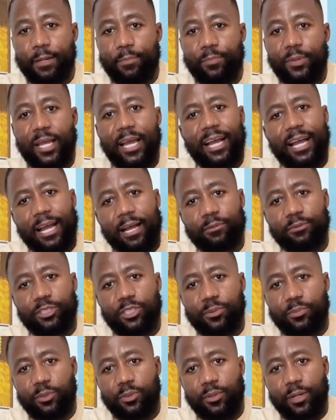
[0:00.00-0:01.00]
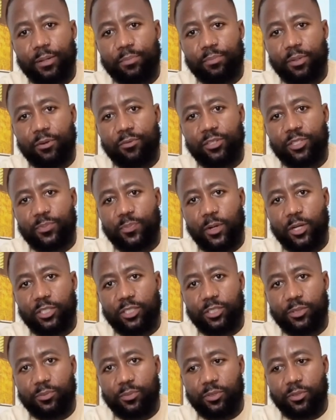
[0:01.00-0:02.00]
be accountable and be
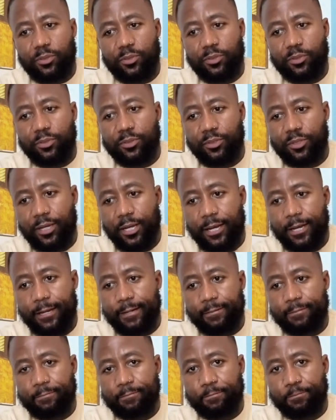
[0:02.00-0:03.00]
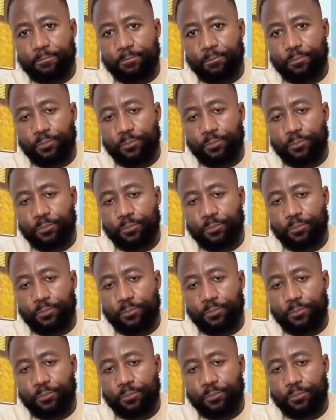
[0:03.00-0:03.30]
responsible. Um,